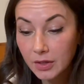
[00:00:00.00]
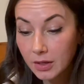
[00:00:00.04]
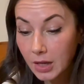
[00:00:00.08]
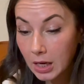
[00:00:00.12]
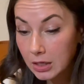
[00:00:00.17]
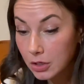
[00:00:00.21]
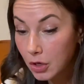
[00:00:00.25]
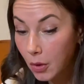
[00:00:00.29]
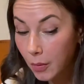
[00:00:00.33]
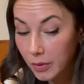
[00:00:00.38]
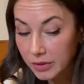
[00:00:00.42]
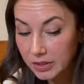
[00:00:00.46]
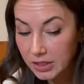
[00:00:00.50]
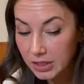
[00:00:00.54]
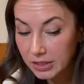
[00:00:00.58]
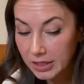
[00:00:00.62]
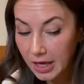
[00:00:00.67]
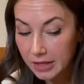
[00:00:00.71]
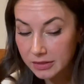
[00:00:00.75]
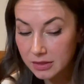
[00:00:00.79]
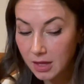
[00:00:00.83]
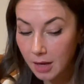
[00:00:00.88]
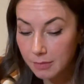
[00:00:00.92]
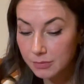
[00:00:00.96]
and no one can
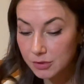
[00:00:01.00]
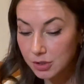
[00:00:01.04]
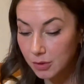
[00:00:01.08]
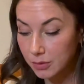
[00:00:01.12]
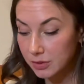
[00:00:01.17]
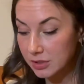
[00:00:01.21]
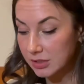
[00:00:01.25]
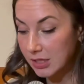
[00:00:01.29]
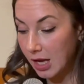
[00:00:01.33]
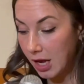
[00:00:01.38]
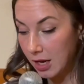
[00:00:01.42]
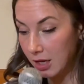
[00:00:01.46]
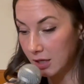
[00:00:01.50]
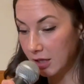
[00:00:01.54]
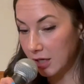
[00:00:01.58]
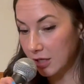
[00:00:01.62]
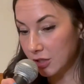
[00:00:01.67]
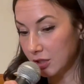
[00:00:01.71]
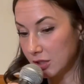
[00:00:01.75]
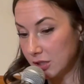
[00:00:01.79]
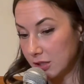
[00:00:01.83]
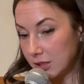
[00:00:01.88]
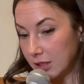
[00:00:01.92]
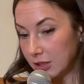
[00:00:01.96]
get them, so it's not
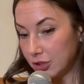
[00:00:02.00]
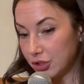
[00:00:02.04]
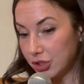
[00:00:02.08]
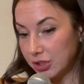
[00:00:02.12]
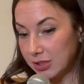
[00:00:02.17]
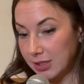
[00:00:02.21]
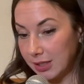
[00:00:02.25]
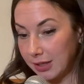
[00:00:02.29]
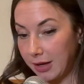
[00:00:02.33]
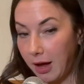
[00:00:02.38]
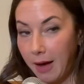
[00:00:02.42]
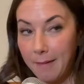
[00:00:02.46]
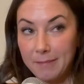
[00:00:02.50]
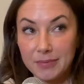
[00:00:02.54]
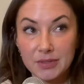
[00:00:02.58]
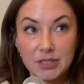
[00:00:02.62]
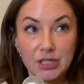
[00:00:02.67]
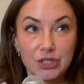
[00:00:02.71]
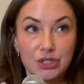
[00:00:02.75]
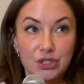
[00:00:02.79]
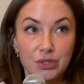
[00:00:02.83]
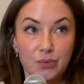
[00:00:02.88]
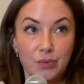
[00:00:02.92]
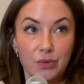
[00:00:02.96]
like she's in
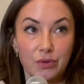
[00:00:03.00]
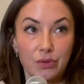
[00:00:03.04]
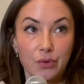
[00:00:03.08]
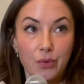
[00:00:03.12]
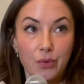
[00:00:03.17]
competition with